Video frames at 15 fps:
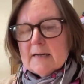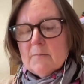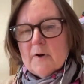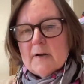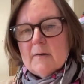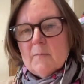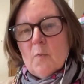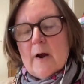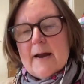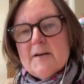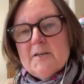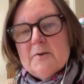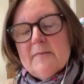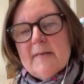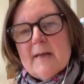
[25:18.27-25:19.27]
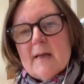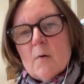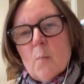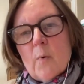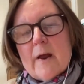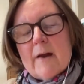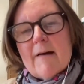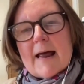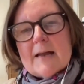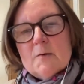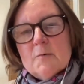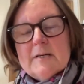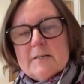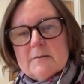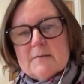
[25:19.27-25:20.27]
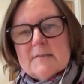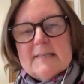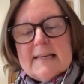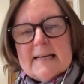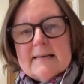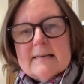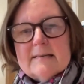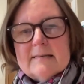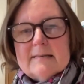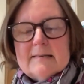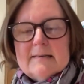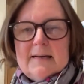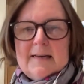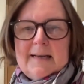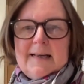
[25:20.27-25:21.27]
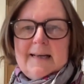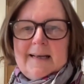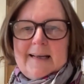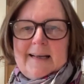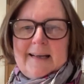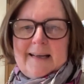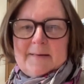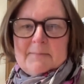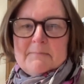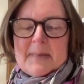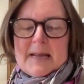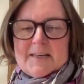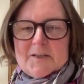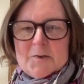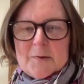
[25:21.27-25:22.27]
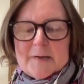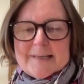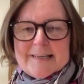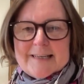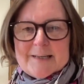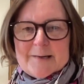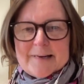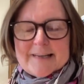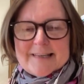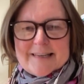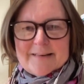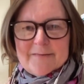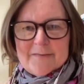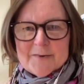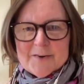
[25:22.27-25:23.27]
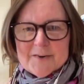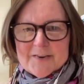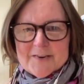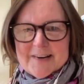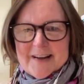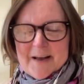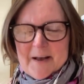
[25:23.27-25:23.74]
Where do you think we're at? Where do you see us mid-2024?